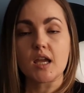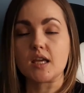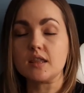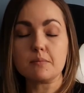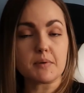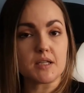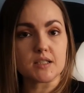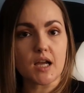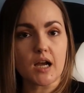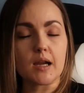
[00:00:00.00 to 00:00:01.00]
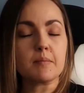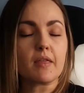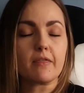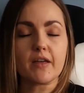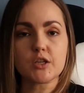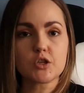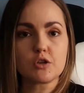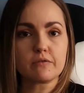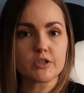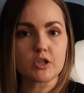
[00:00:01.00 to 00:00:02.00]
In the meantime, thank
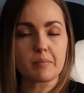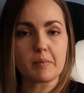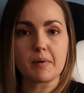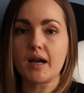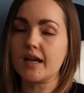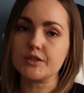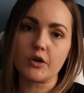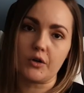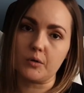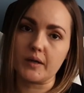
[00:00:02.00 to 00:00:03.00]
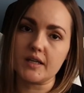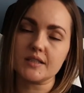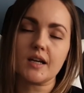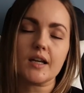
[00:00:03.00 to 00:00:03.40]
you for stopping by as always.